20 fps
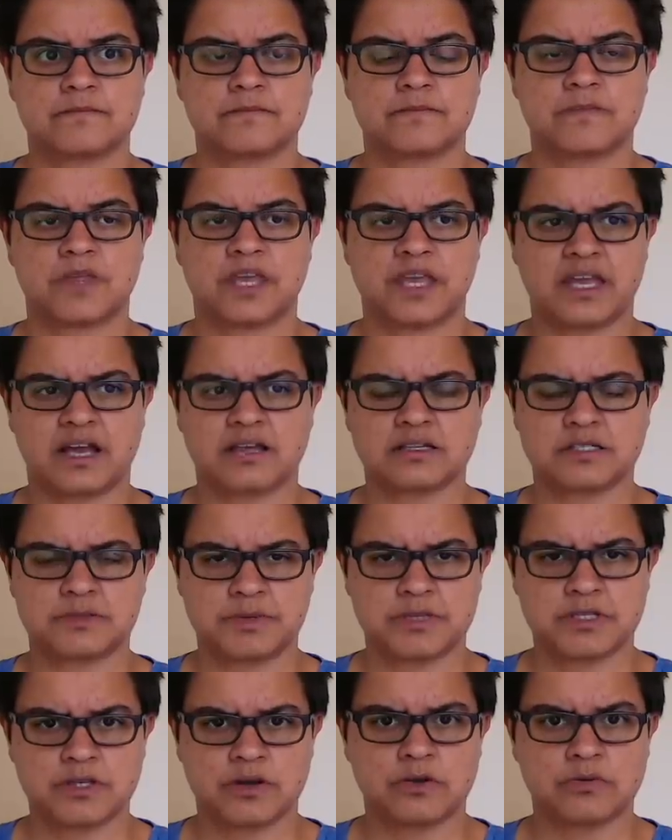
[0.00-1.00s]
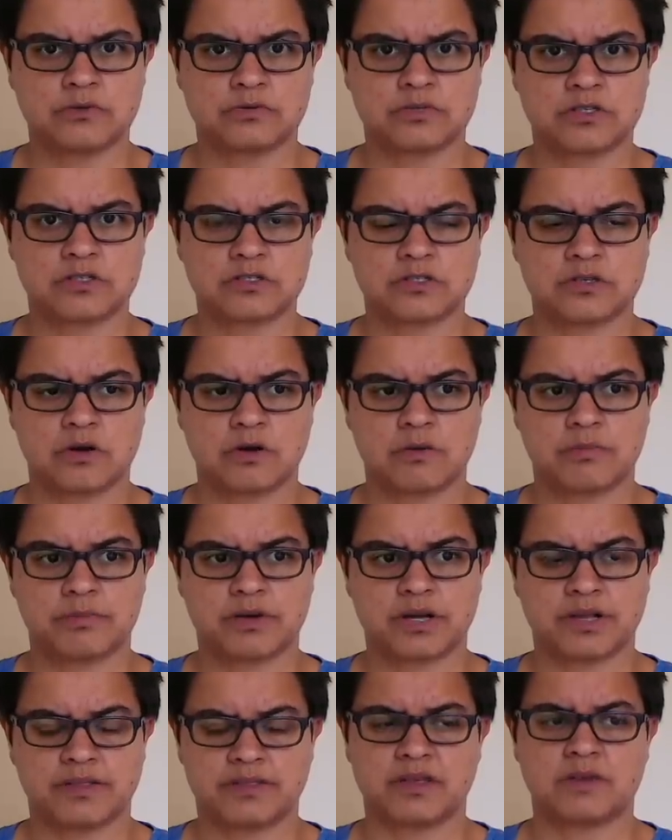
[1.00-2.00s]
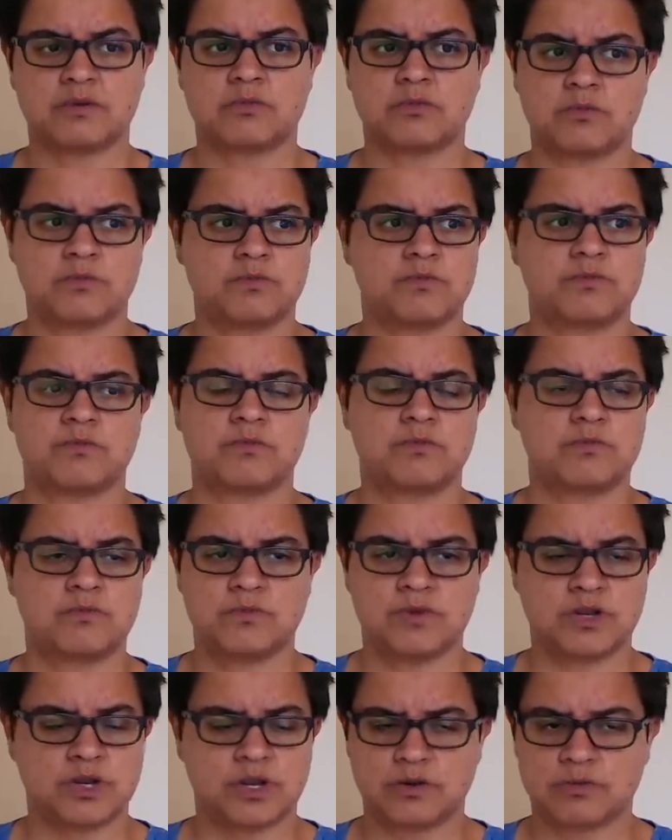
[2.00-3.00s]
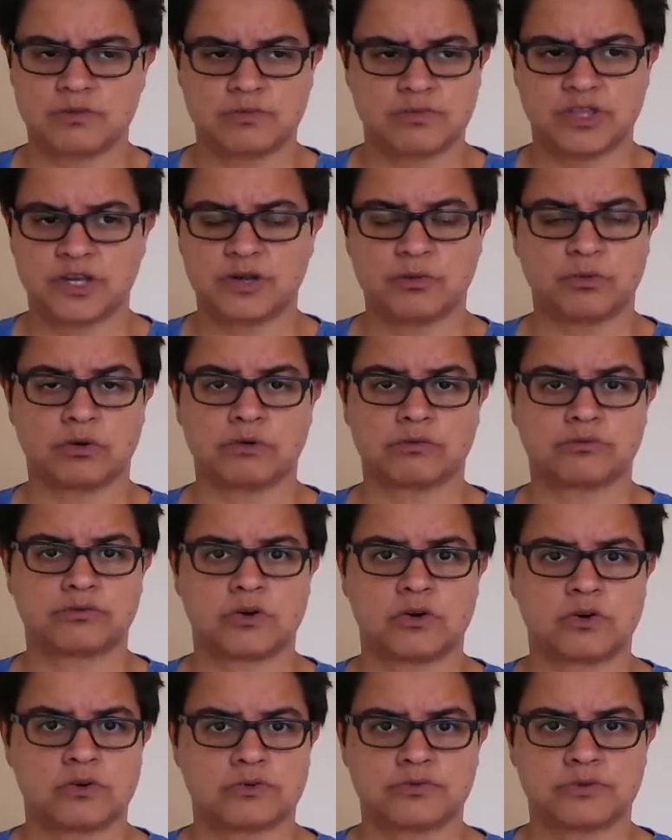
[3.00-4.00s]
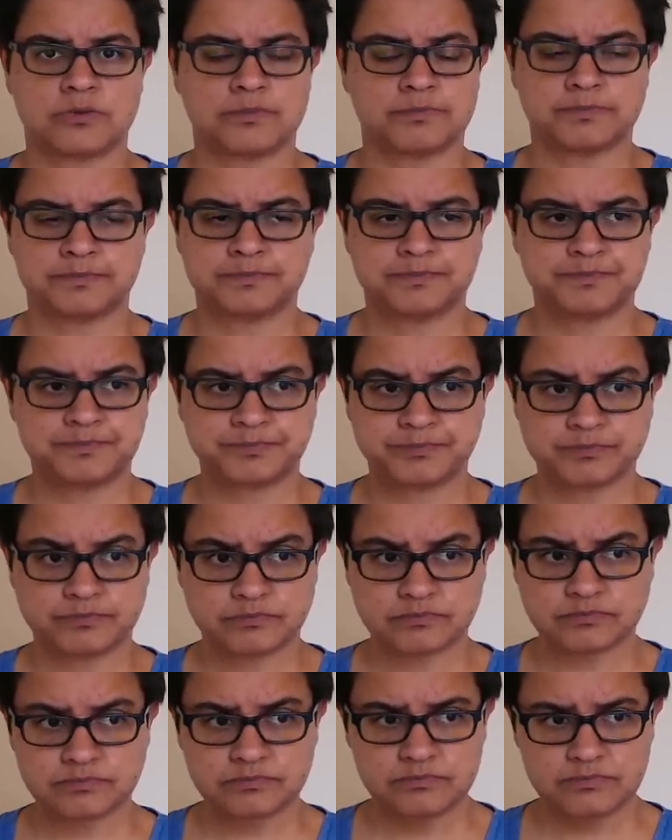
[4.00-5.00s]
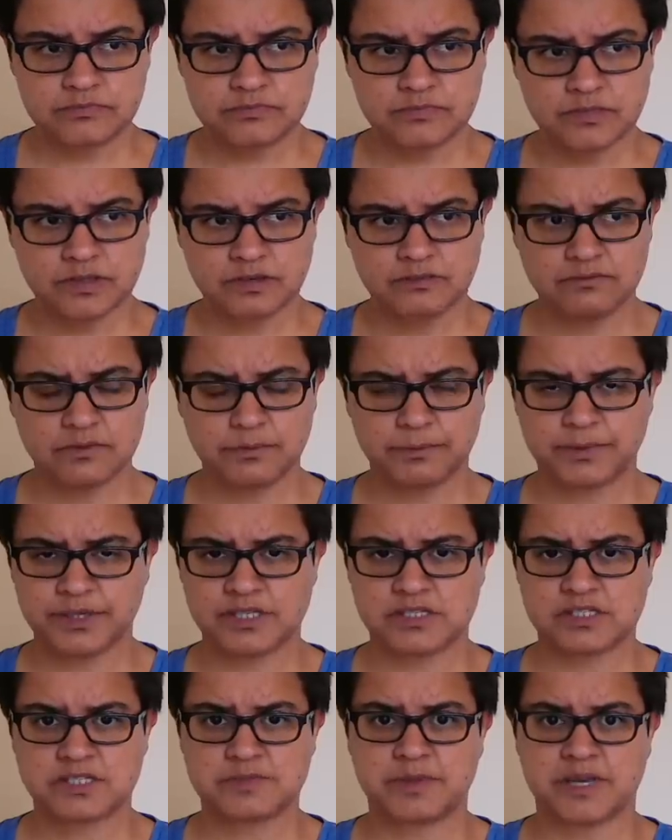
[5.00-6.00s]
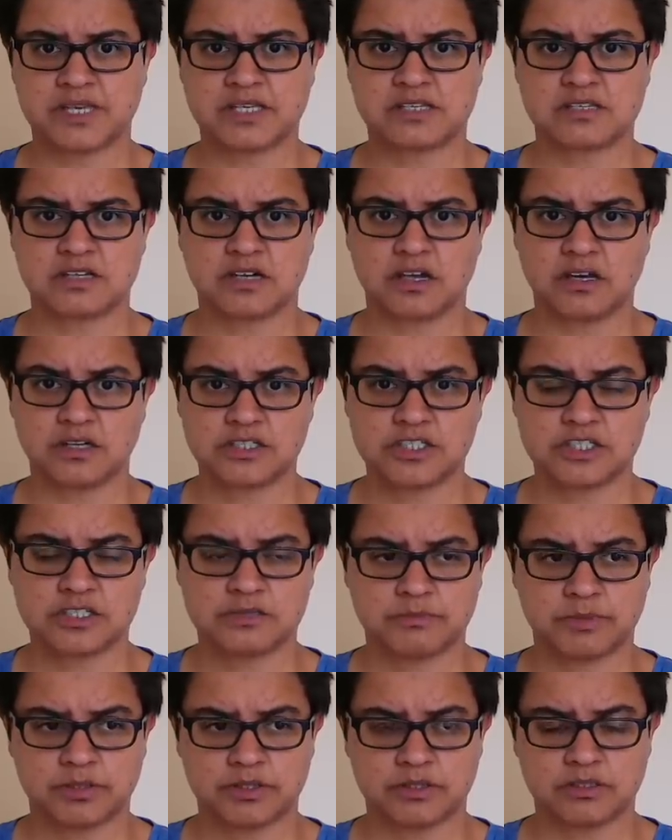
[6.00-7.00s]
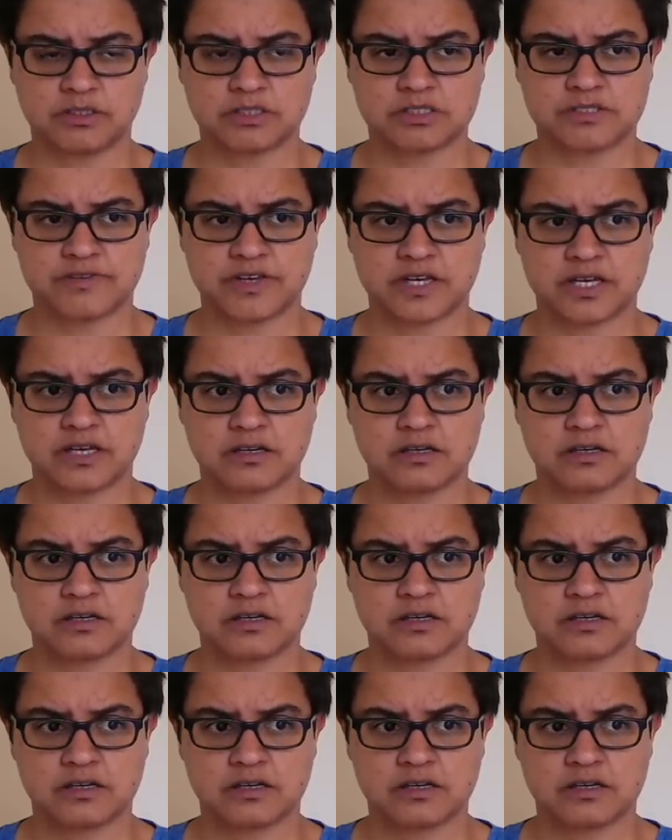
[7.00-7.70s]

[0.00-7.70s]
They had to be told to stop, and they, you know, they weren't far from being space sludge by the looks of it.